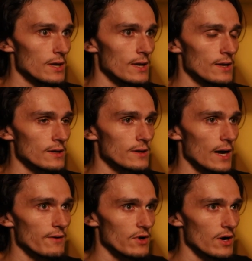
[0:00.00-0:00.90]
And
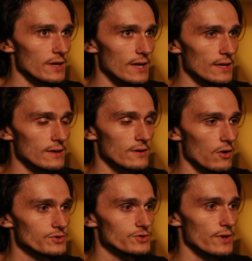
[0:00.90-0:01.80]
I've gone ahead and
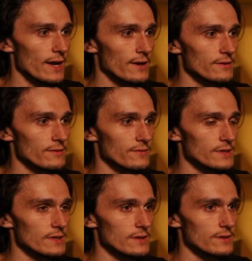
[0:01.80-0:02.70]
also added
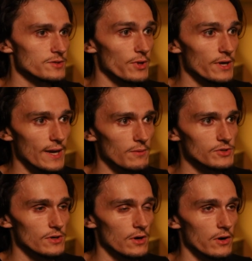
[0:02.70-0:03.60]
the display
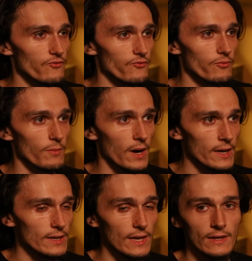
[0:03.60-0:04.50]
capture of
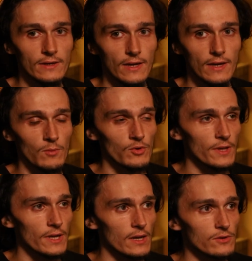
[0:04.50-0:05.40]
my Canon camera
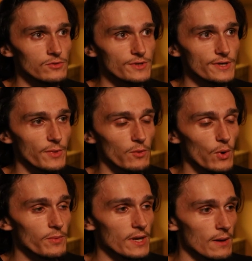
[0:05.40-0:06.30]
that I use as my
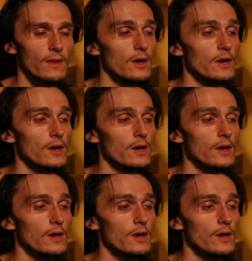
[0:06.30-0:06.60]
webcam.